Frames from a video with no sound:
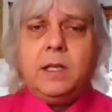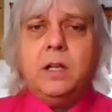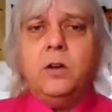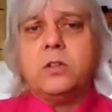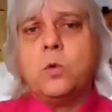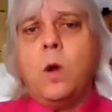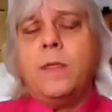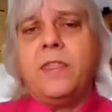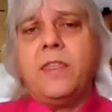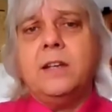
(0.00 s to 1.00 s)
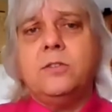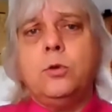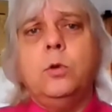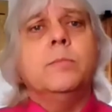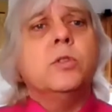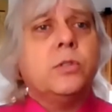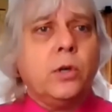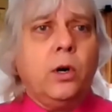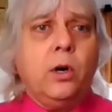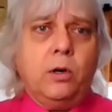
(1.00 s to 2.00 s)
You know, it's one thing to
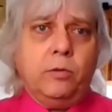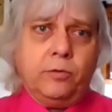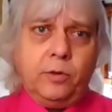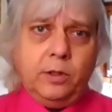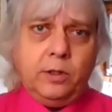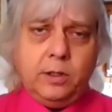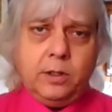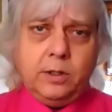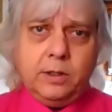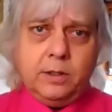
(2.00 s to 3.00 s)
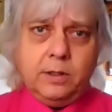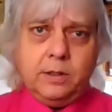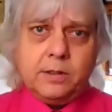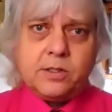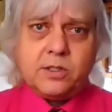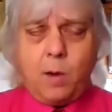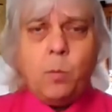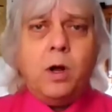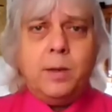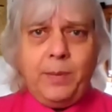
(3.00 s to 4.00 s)
observe
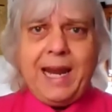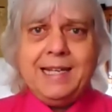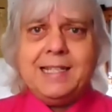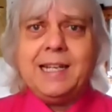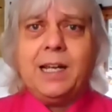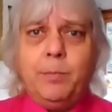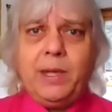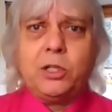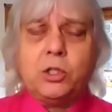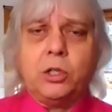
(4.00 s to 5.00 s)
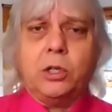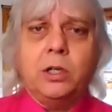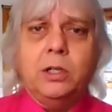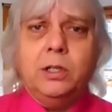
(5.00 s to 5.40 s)
someone painting a picture,